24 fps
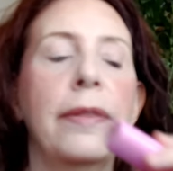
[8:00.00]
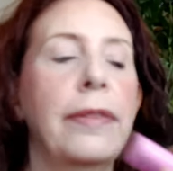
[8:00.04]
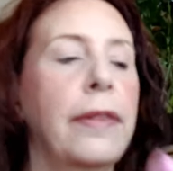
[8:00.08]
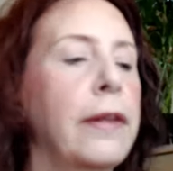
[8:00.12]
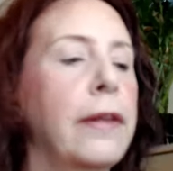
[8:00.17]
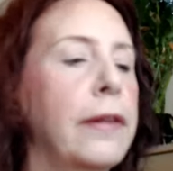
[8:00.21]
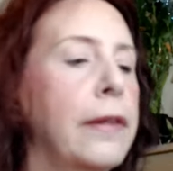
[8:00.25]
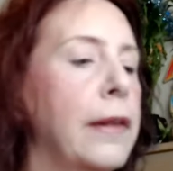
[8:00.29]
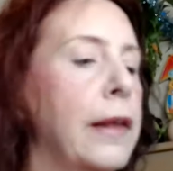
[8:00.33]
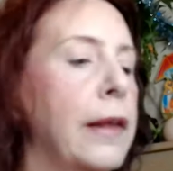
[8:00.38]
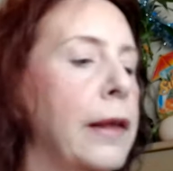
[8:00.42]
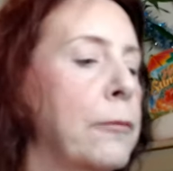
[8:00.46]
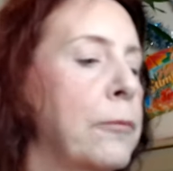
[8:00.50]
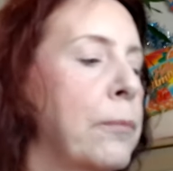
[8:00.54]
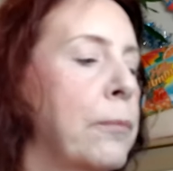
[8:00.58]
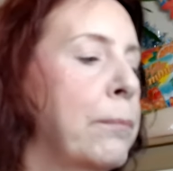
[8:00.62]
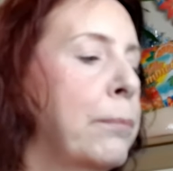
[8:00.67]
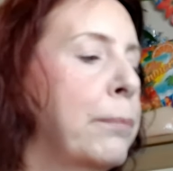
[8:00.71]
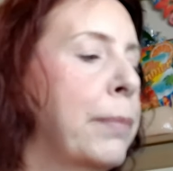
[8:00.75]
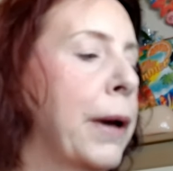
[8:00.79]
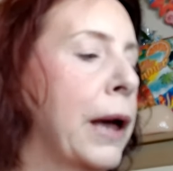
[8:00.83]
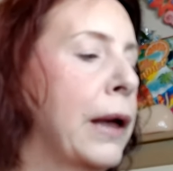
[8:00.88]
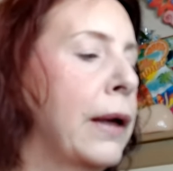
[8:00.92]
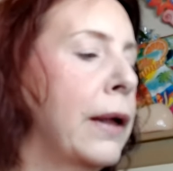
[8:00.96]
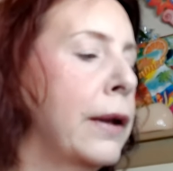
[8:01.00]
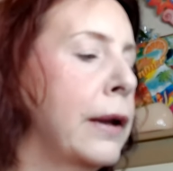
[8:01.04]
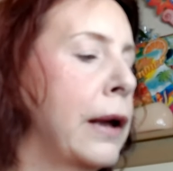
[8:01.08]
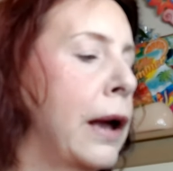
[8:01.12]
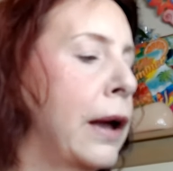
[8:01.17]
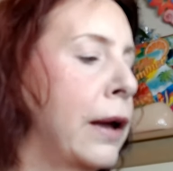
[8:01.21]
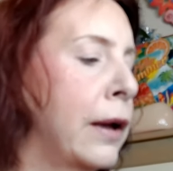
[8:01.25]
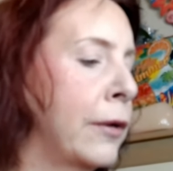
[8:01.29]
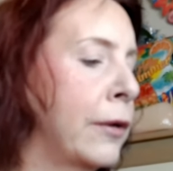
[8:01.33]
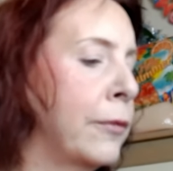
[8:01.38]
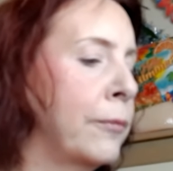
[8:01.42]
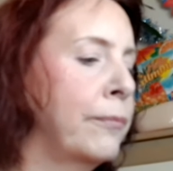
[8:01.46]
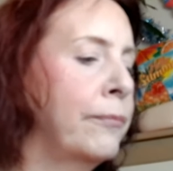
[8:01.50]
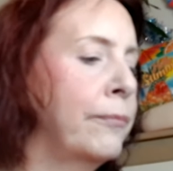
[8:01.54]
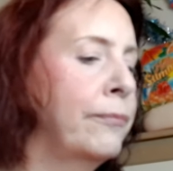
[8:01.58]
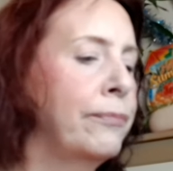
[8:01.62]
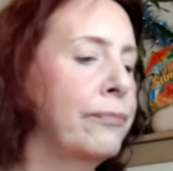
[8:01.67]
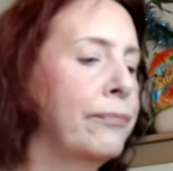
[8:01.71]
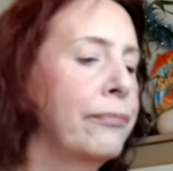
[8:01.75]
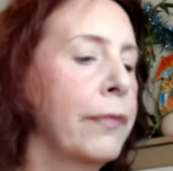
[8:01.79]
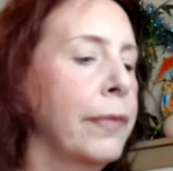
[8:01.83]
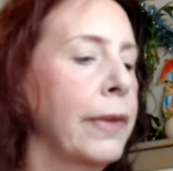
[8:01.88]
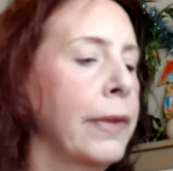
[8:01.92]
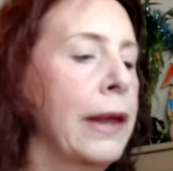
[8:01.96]
the, but um,
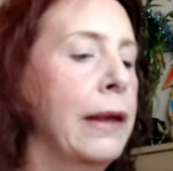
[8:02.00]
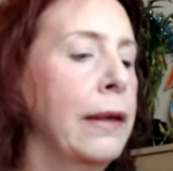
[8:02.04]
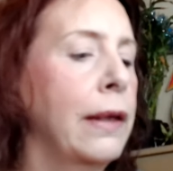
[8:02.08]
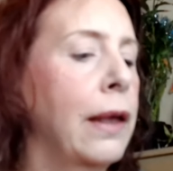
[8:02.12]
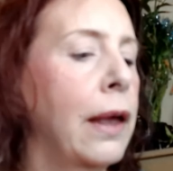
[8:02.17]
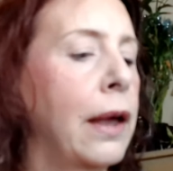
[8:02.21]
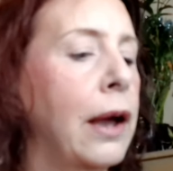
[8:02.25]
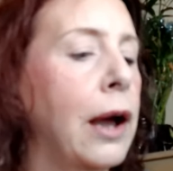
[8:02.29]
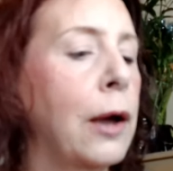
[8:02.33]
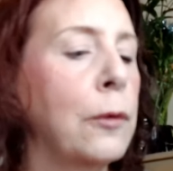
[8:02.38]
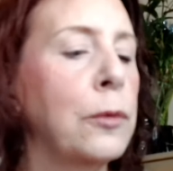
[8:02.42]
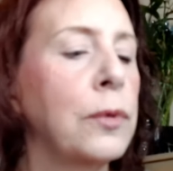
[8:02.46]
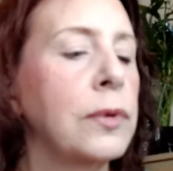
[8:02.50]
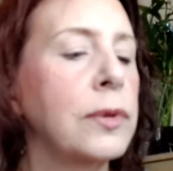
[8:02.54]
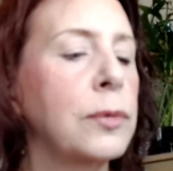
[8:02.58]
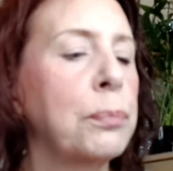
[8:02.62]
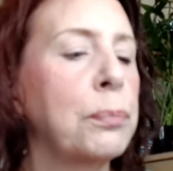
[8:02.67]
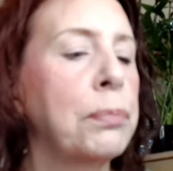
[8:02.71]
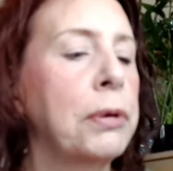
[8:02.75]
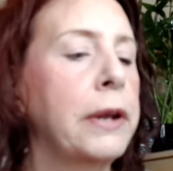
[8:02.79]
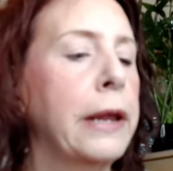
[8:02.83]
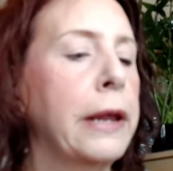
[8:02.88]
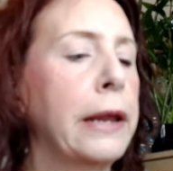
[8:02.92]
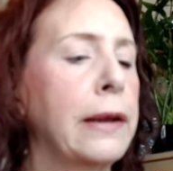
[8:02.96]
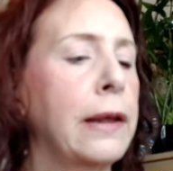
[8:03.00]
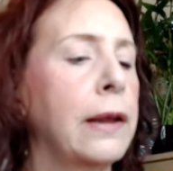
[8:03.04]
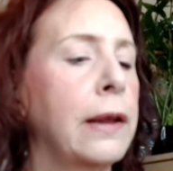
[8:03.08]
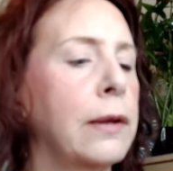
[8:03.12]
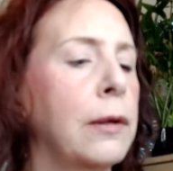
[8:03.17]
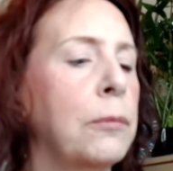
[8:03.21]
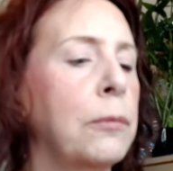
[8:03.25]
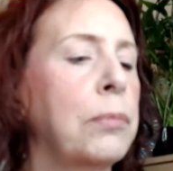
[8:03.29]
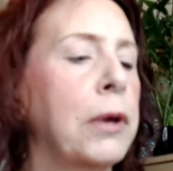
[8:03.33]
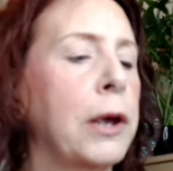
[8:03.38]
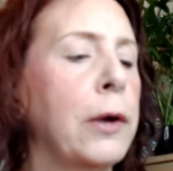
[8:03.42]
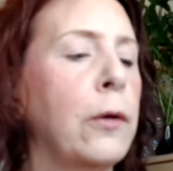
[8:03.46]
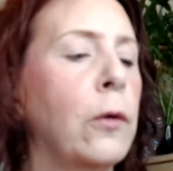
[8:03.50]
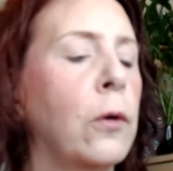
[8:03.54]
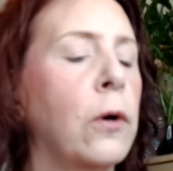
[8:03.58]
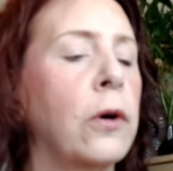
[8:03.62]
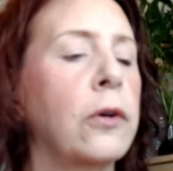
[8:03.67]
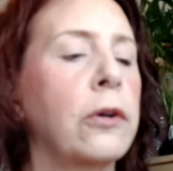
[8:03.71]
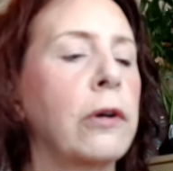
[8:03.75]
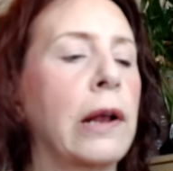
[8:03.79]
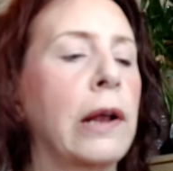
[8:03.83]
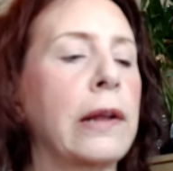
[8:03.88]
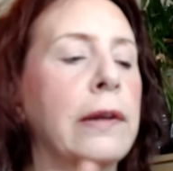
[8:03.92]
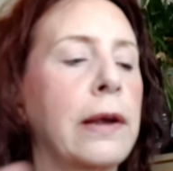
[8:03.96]
I was putting in a big
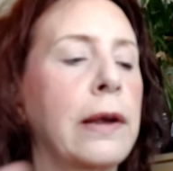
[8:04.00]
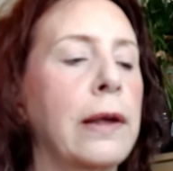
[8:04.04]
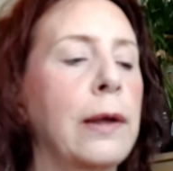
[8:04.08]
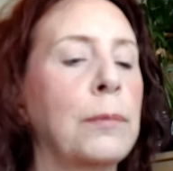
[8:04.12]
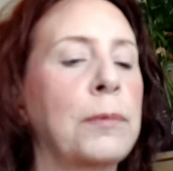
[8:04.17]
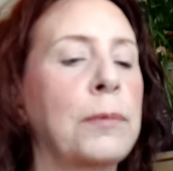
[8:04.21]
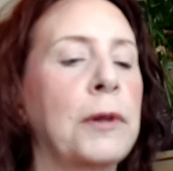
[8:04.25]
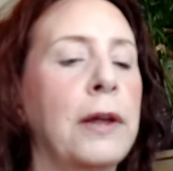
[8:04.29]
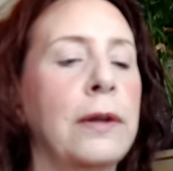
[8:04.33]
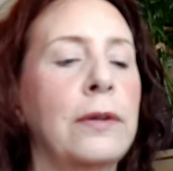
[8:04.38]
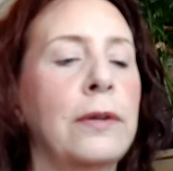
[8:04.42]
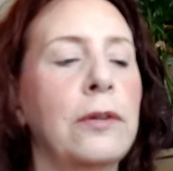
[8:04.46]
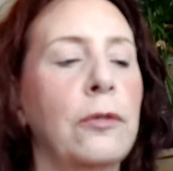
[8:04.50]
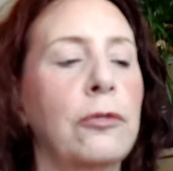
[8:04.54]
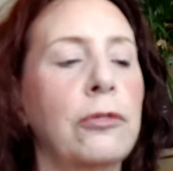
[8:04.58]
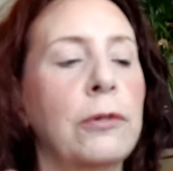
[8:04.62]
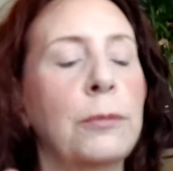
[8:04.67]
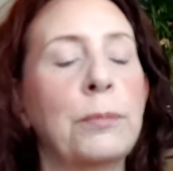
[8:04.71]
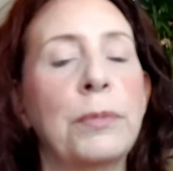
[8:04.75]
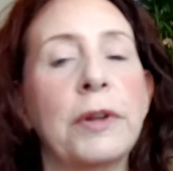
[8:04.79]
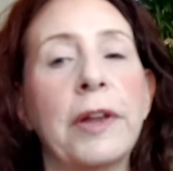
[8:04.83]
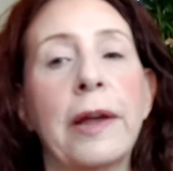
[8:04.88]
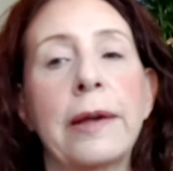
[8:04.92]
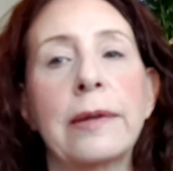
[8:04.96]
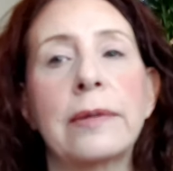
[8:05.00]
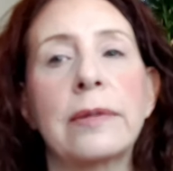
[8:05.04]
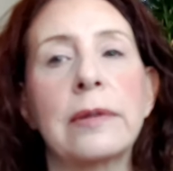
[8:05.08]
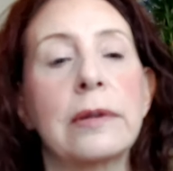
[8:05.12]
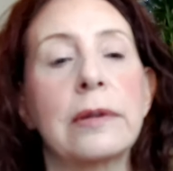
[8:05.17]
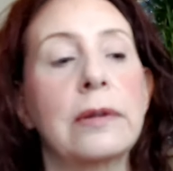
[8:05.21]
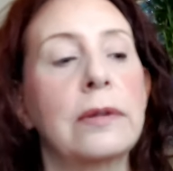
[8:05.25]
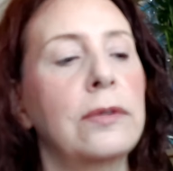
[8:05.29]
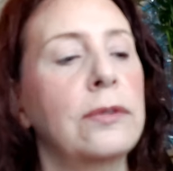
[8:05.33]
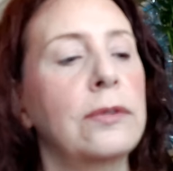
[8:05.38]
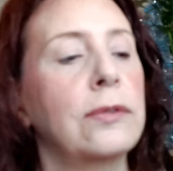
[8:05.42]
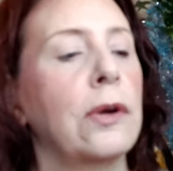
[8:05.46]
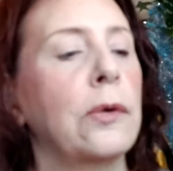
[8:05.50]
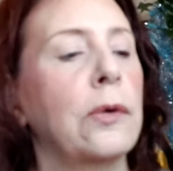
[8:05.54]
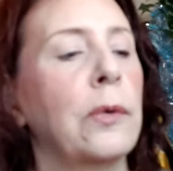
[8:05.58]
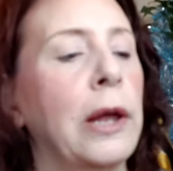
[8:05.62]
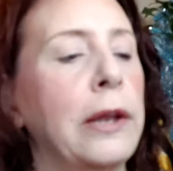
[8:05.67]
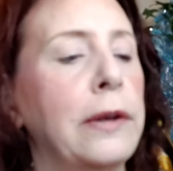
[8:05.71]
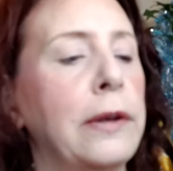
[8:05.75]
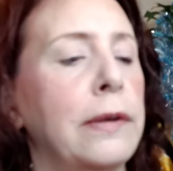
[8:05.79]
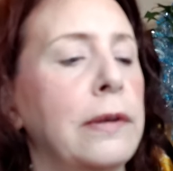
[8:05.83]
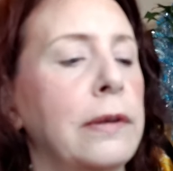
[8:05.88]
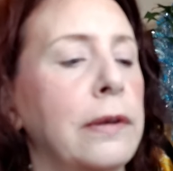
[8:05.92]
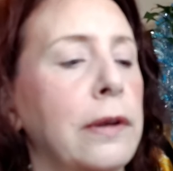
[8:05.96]
order at a couple of different places, so
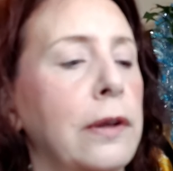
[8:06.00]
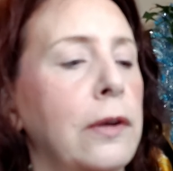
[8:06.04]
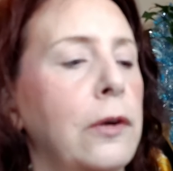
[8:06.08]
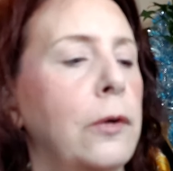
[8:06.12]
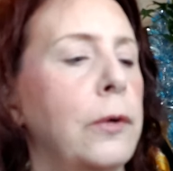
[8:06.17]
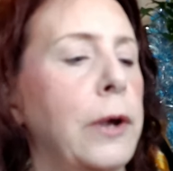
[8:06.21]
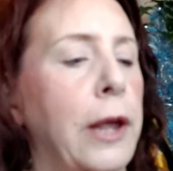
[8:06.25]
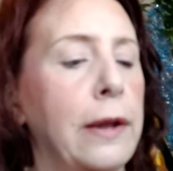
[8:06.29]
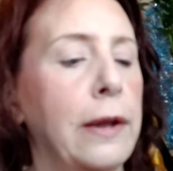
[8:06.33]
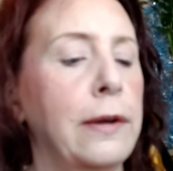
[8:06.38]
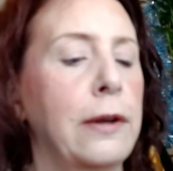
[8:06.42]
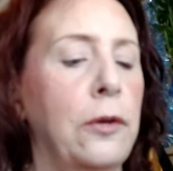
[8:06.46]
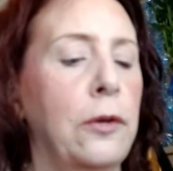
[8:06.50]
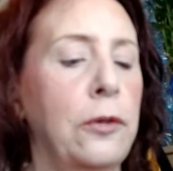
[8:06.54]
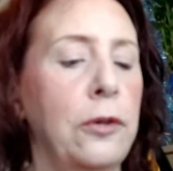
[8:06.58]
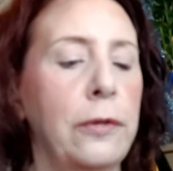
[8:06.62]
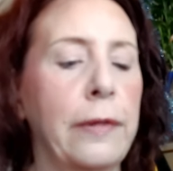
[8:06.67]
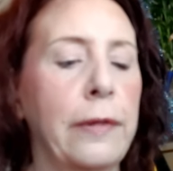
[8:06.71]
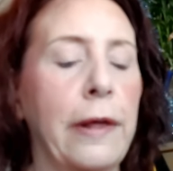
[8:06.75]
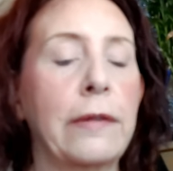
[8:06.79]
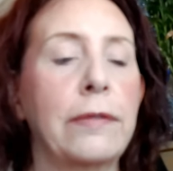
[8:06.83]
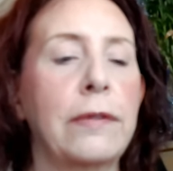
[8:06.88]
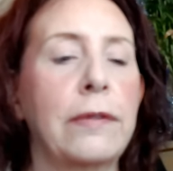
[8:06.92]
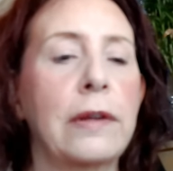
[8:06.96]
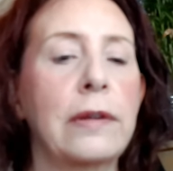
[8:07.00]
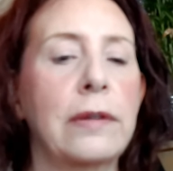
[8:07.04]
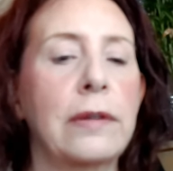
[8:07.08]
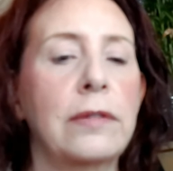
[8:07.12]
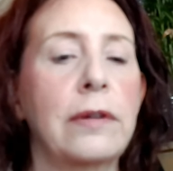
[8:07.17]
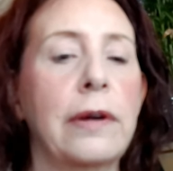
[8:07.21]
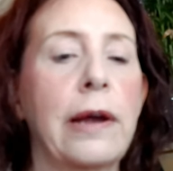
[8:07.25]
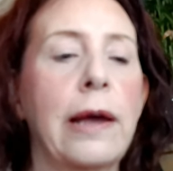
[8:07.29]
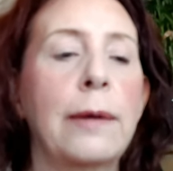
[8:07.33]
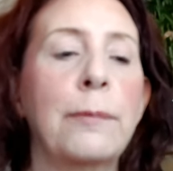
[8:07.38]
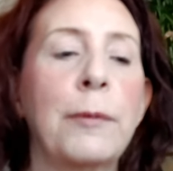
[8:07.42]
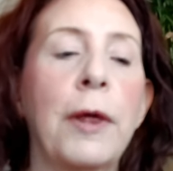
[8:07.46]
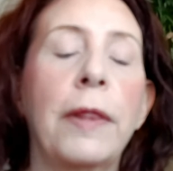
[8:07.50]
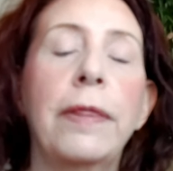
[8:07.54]
I didn't go ahead and do that this time.